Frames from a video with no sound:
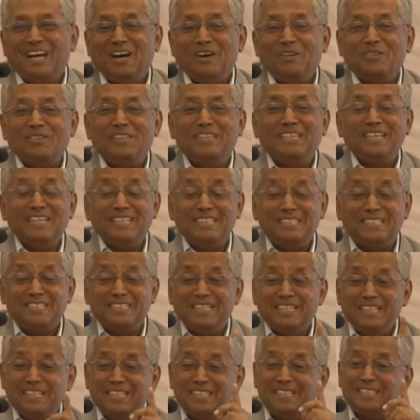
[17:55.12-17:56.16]
now this
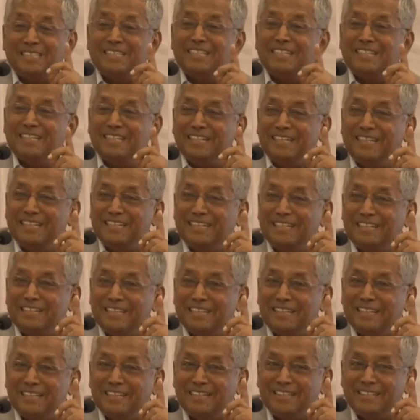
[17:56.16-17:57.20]
is the
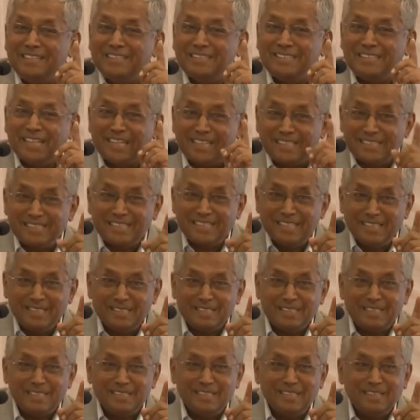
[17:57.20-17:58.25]

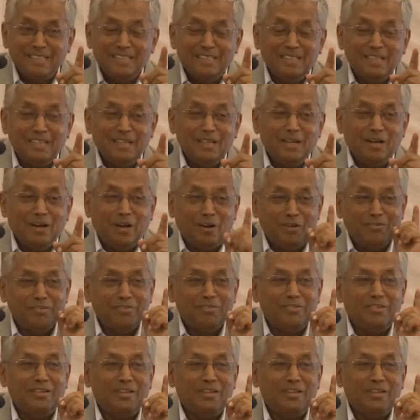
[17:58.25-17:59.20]
success of